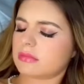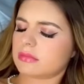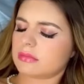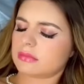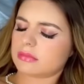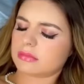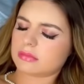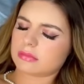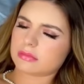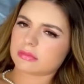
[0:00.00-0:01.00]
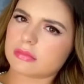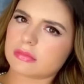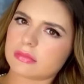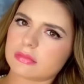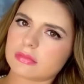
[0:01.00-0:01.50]

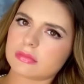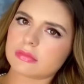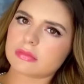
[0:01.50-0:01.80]
Nobody speaks.